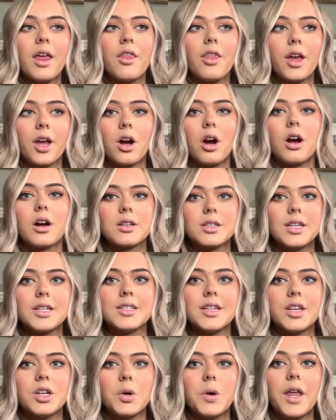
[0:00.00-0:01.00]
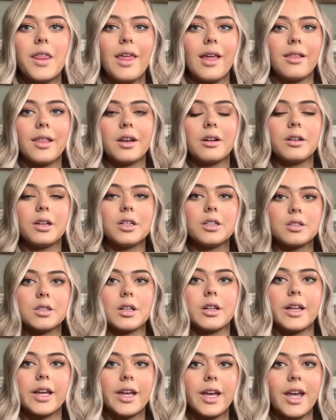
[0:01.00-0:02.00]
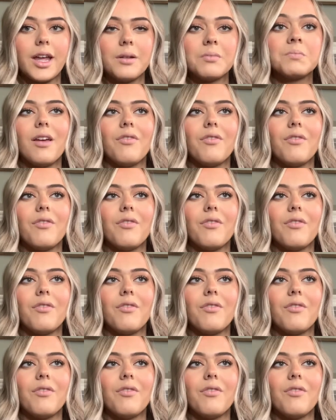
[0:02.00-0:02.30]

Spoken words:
the car seats into it. They literally just click in.